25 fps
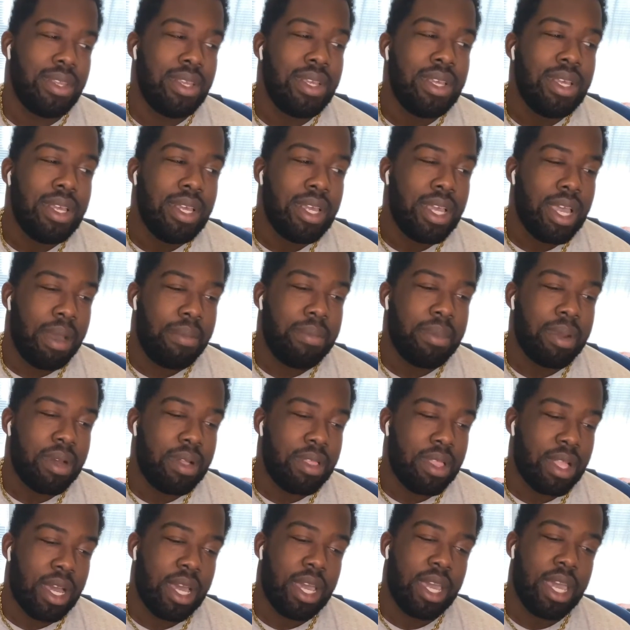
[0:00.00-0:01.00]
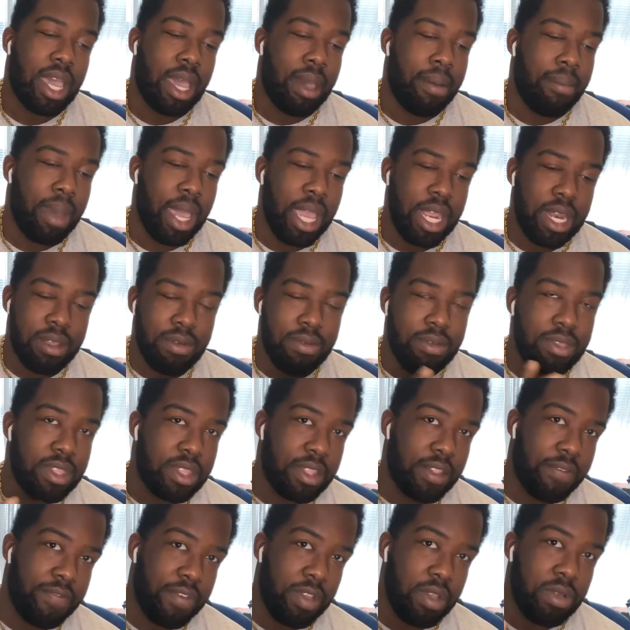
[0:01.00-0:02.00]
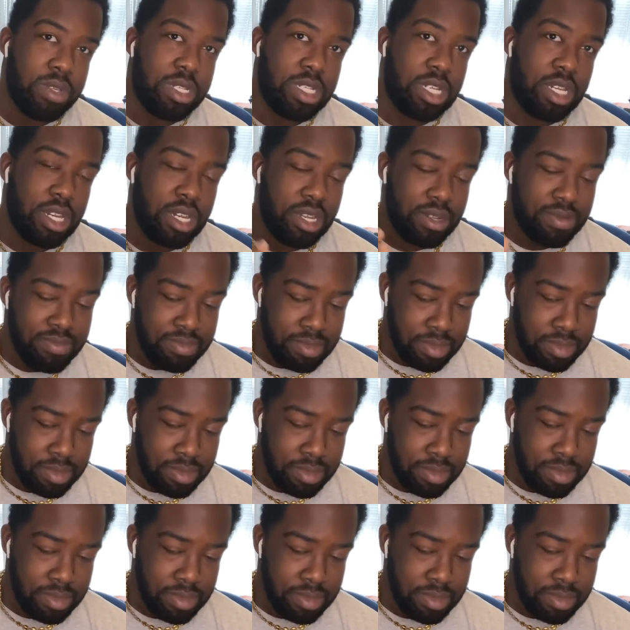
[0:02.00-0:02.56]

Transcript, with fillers: I'm gonna lie. I might do this in the future.